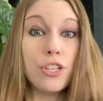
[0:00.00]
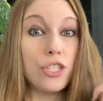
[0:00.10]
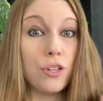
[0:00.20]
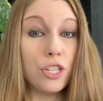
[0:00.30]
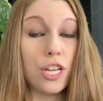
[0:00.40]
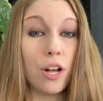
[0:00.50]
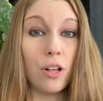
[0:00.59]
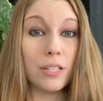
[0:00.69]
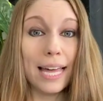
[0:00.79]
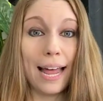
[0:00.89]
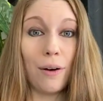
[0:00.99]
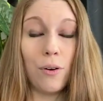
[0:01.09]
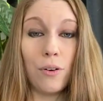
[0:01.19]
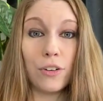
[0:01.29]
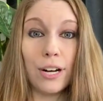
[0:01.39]
So you can check all that
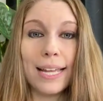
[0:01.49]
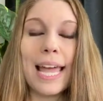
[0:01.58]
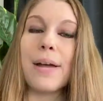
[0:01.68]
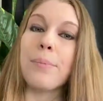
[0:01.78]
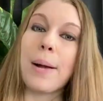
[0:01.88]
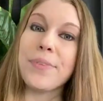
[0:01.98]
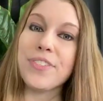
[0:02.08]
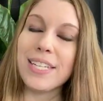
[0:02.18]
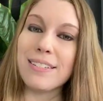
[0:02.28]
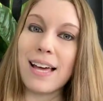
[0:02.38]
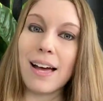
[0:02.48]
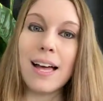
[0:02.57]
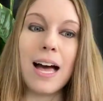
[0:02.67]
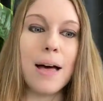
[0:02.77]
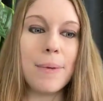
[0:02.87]
out over at
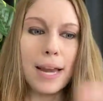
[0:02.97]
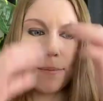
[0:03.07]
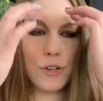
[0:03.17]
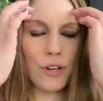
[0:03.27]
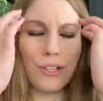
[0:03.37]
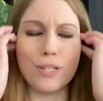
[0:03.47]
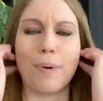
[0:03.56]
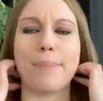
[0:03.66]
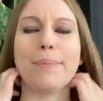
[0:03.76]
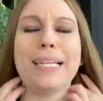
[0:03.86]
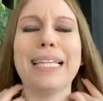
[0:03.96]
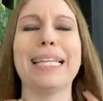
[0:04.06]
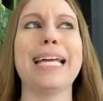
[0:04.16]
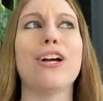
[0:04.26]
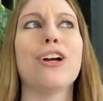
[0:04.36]
kmrobinson.com, and I'm sure there's probably
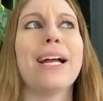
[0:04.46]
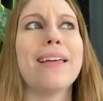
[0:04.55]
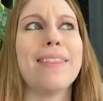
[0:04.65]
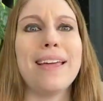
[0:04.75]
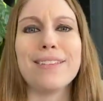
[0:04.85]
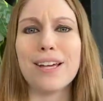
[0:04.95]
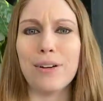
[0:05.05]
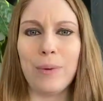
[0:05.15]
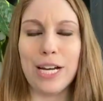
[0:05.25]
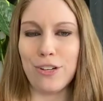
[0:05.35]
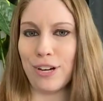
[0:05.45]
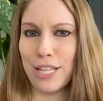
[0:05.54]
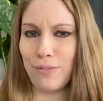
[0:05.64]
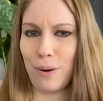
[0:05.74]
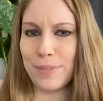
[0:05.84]
lingering things on
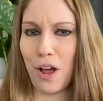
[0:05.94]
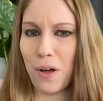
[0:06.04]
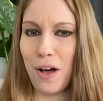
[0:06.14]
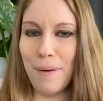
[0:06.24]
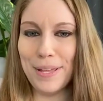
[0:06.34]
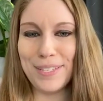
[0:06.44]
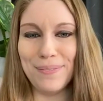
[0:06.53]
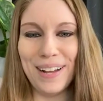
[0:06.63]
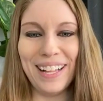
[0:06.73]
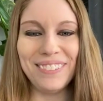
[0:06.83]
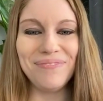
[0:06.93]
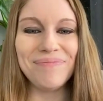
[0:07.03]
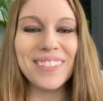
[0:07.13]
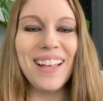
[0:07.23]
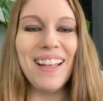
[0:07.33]
readingtransforms.com as well.
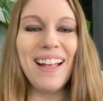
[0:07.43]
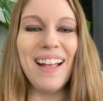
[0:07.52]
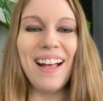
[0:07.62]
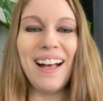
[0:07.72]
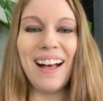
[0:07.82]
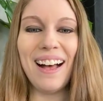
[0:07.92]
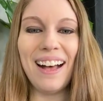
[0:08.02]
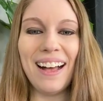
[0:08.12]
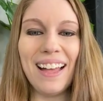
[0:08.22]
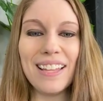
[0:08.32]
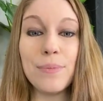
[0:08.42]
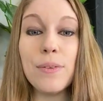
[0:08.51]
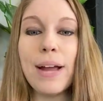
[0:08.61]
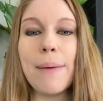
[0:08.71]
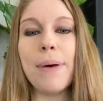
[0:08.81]
As
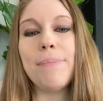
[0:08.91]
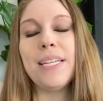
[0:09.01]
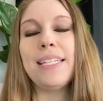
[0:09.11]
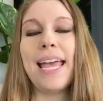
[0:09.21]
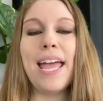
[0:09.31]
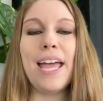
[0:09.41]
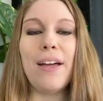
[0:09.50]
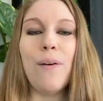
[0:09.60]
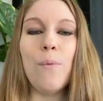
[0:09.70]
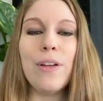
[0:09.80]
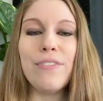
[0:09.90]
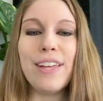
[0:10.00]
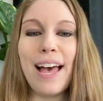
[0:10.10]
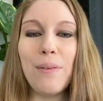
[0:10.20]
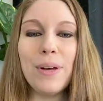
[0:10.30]
we wrap up today, we've
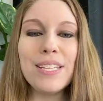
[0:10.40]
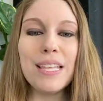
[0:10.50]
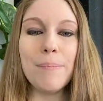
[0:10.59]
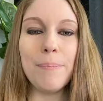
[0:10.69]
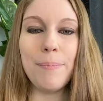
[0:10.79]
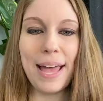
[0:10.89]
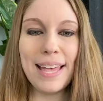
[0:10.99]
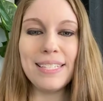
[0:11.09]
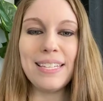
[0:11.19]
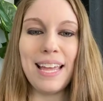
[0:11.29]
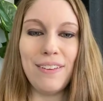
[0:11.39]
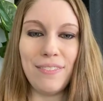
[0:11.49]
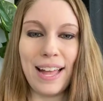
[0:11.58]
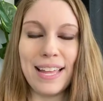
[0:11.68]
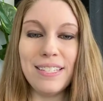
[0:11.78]
got, what is the best
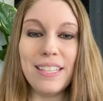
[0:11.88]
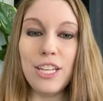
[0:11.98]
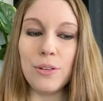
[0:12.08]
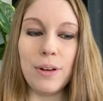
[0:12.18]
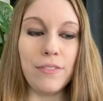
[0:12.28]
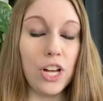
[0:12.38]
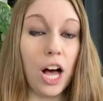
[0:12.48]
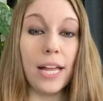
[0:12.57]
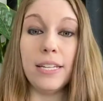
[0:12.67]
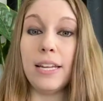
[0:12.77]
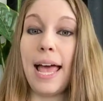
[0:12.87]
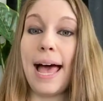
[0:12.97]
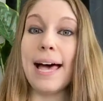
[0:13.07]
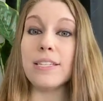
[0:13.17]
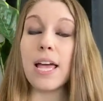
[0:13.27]
advice that you have gotten
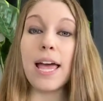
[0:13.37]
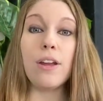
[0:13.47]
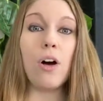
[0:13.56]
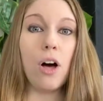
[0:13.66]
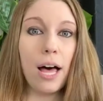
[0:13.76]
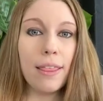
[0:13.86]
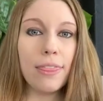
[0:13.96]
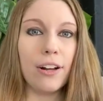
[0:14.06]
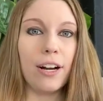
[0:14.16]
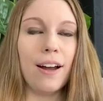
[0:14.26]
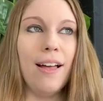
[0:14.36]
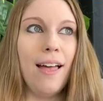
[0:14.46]
as an author?